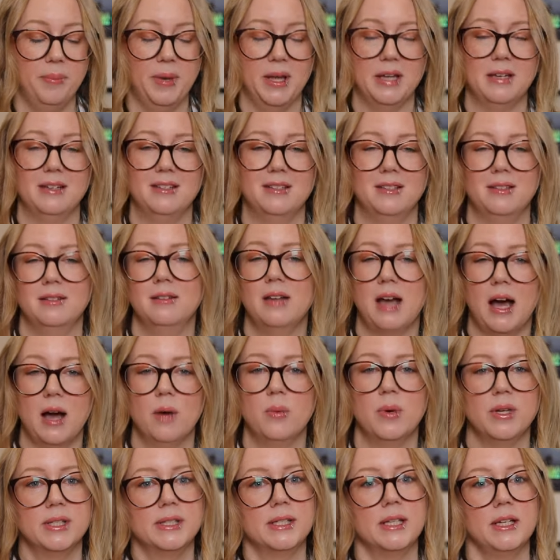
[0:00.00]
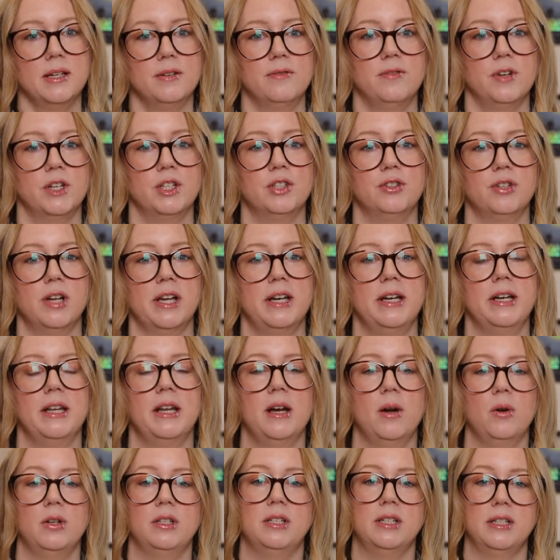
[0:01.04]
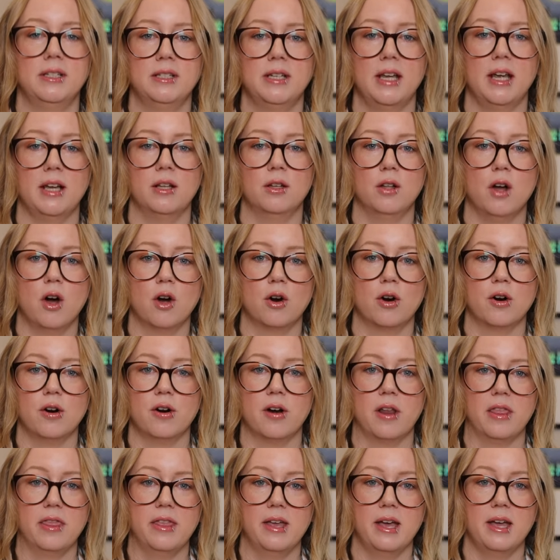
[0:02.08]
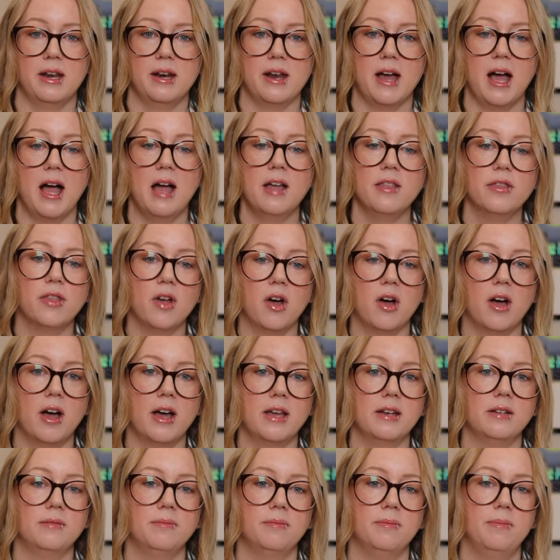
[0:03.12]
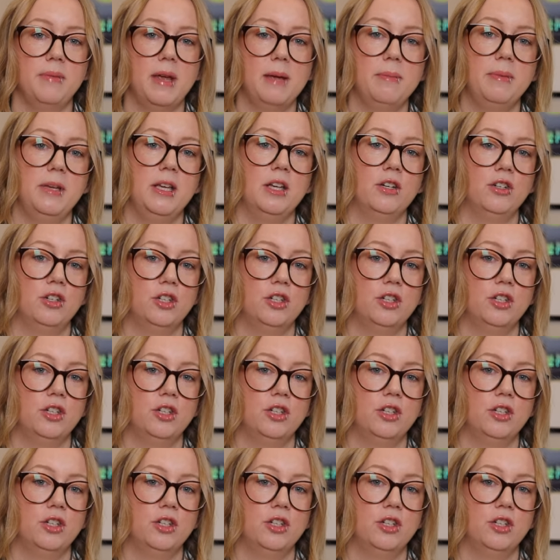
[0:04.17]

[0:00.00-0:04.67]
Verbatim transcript: But I was getting frustrated and it did take longer than I thought maybe it